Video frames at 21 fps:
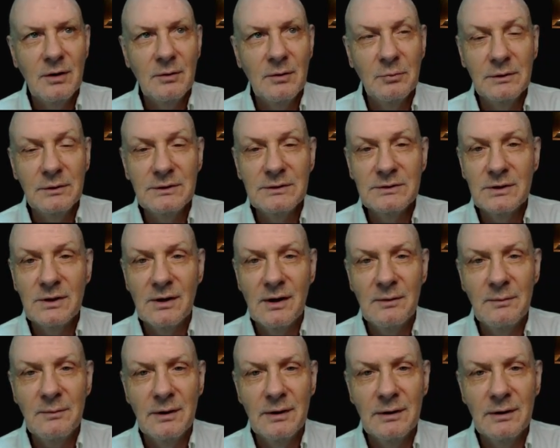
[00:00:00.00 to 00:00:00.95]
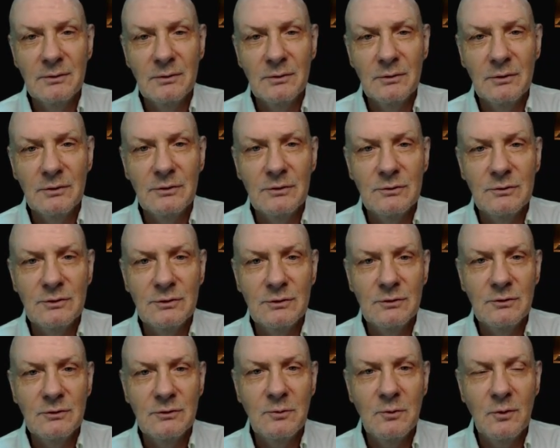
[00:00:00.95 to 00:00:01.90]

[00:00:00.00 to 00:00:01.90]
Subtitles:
Please comment on YouTube,